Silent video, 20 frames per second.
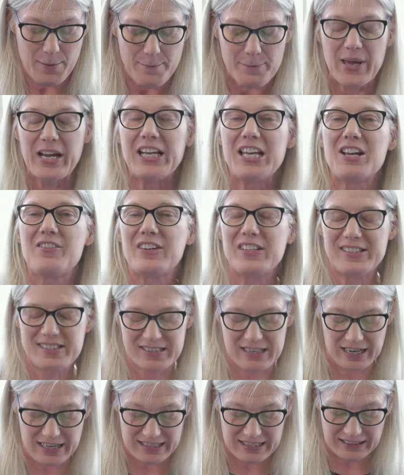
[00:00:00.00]
Many of us
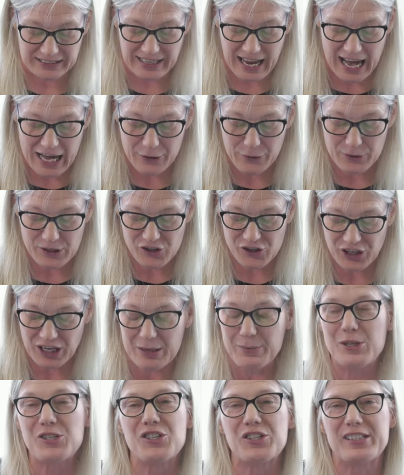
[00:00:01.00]
study the language,
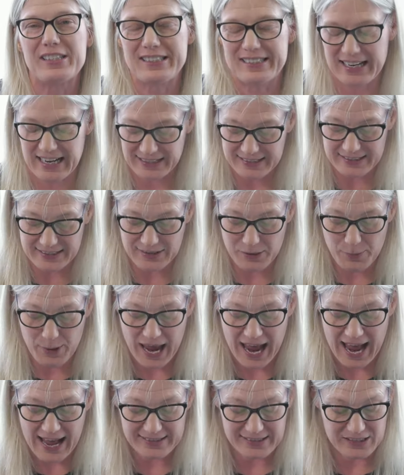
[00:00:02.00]
images, and texts of the
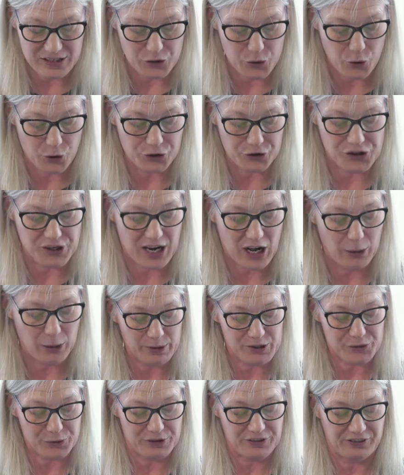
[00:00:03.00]
past in order to
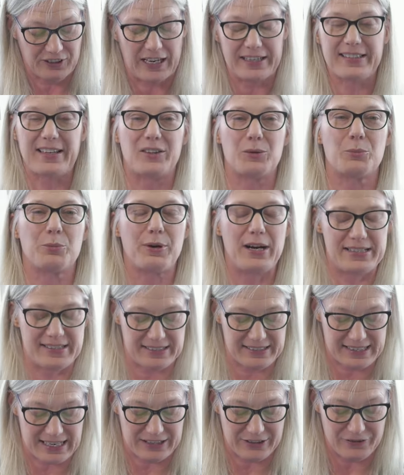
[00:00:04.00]
us reflect on the
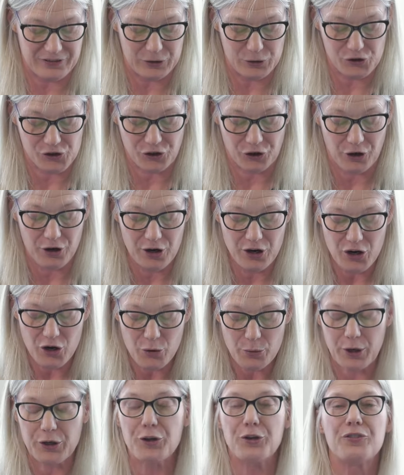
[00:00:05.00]
present and the future,
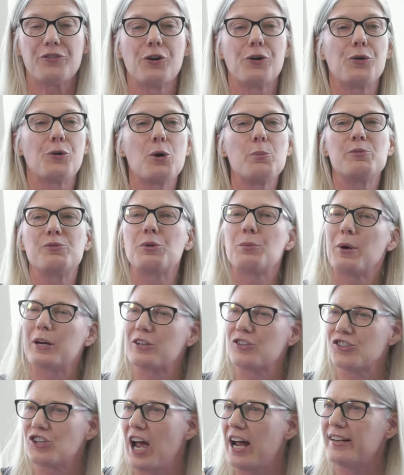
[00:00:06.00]
whether for groups we want
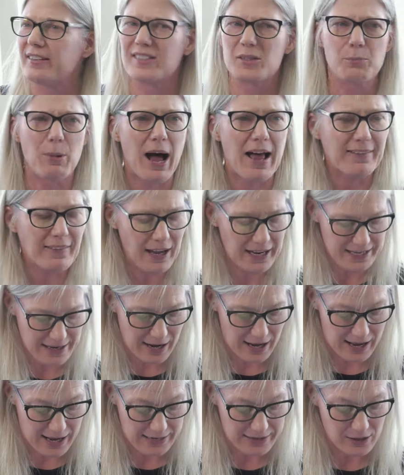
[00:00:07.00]
to shine a spotlight
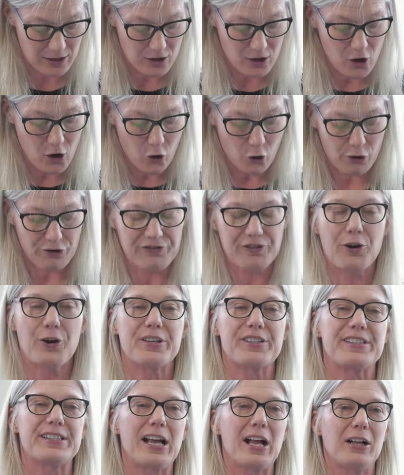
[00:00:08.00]
on, or for
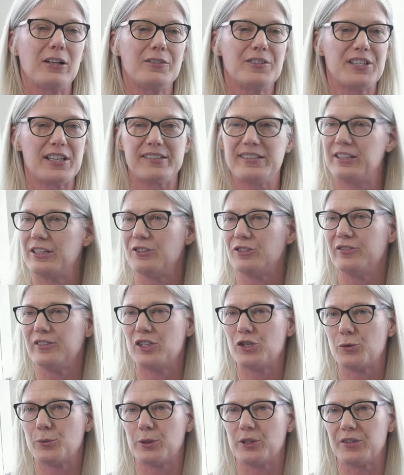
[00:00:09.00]
ourselves as
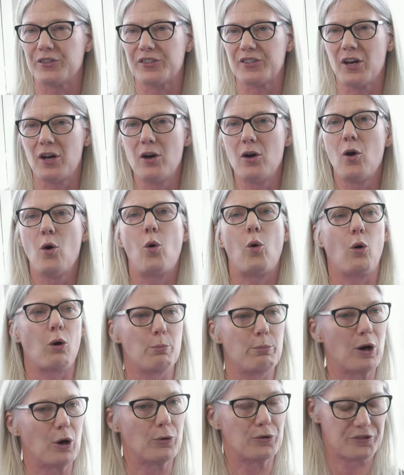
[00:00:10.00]
individuals, or
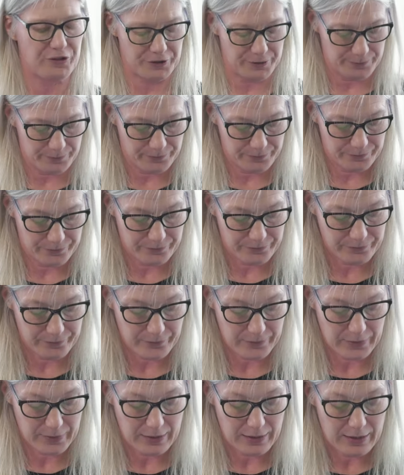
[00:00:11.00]
both.
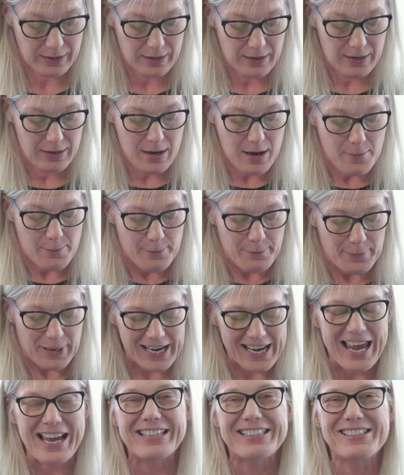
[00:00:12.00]

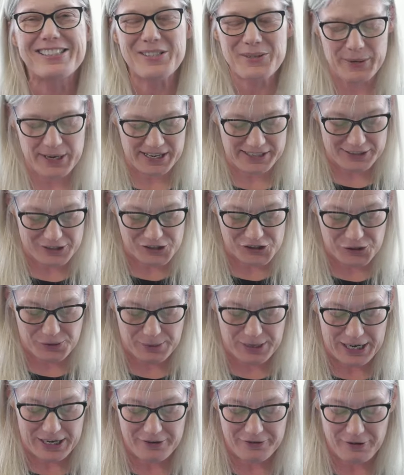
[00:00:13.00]
My ASU English
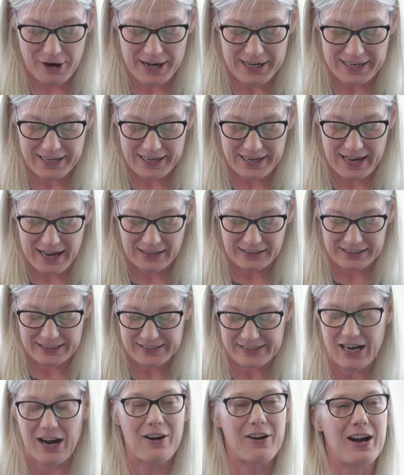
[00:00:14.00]
creative writing
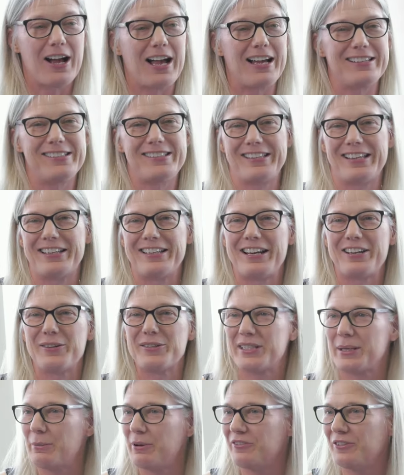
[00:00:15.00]
colleague, Tara Ison, I know
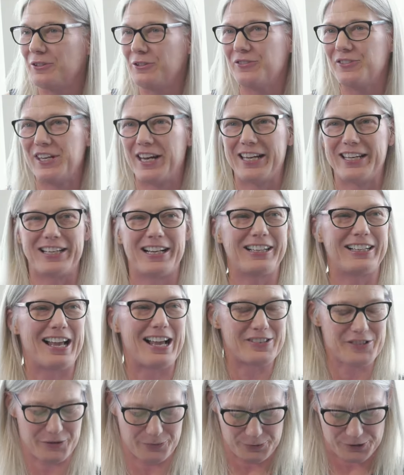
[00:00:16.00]
some of you have taken a
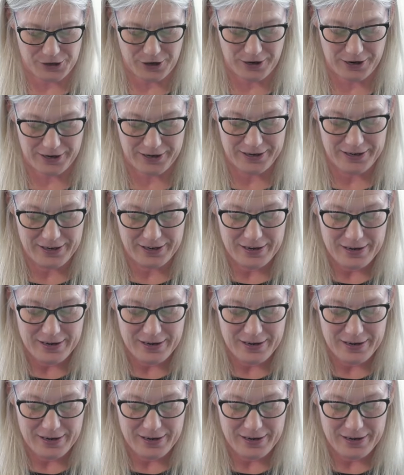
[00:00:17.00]
class from Tara,